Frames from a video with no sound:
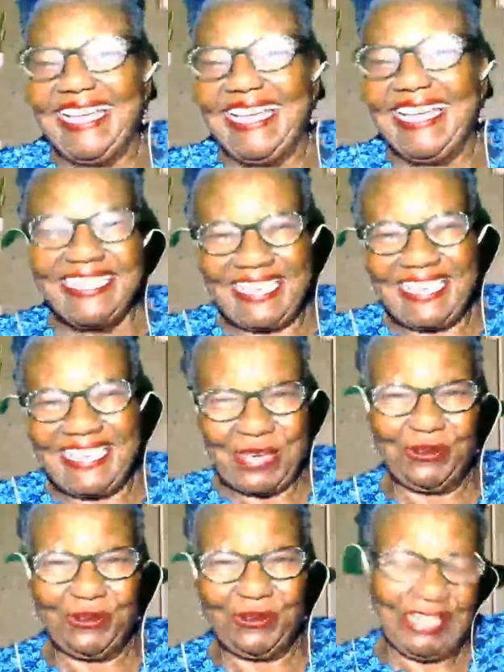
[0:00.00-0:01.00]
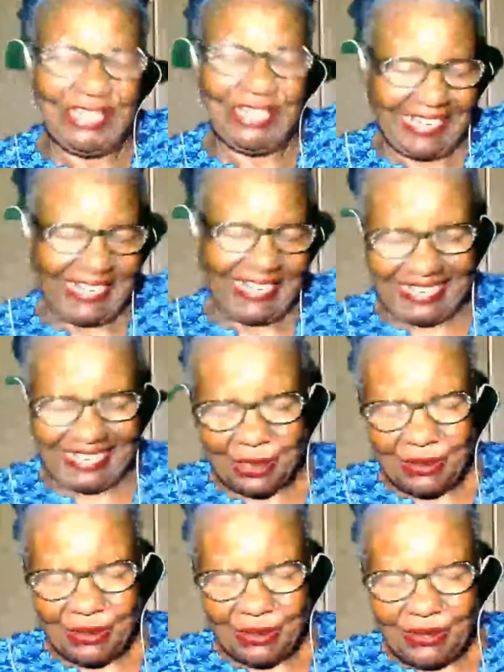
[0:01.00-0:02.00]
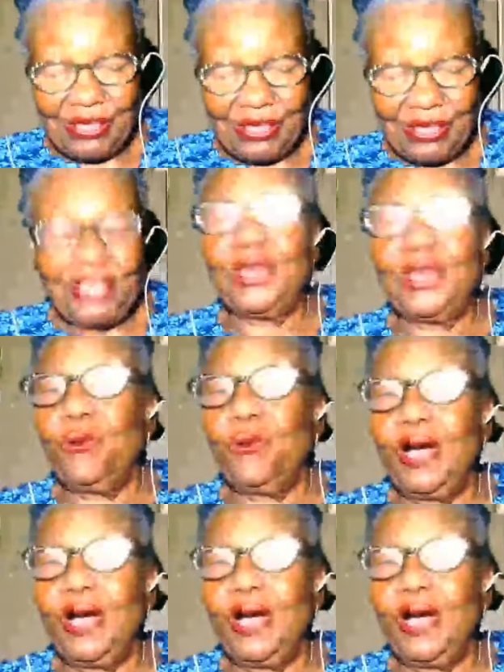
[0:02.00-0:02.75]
It would. You know why?